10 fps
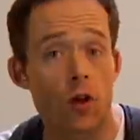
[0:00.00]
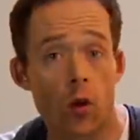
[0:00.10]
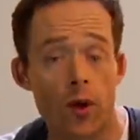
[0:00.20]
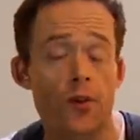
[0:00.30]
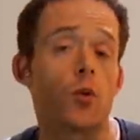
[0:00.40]

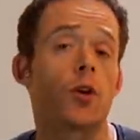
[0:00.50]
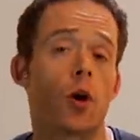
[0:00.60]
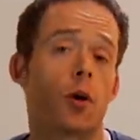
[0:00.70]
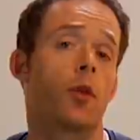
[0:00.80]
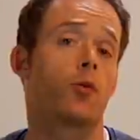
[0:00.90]
always, you can
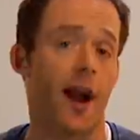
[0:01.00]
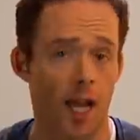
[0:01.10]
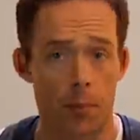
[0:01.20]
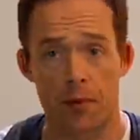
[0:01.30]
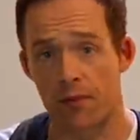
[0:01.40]
go to the
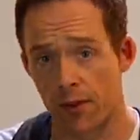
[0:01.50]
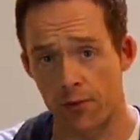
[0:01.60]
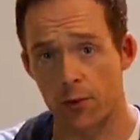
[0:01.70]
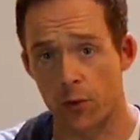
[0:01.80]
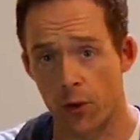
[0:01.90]
write-up of this
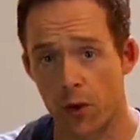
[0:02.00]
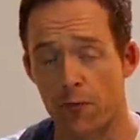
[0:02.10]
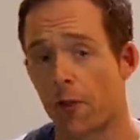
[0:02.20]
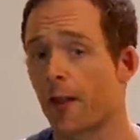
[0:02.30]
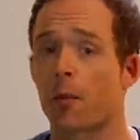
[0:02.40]

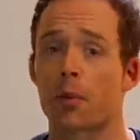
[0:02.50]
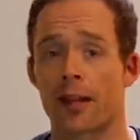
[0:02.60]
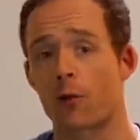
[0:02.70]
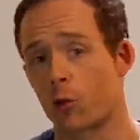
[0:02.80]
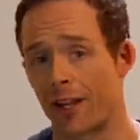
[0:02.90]
tutorial for the
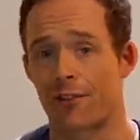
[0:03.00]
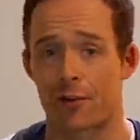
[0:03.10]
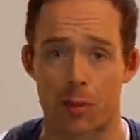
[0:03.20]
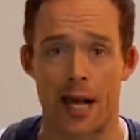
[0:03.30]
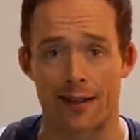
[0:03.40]
complete written
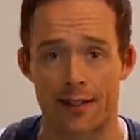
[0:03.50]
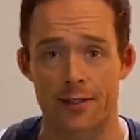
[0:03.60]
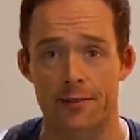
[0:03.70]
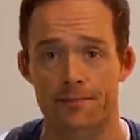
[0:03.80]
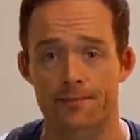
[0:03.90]
supply list.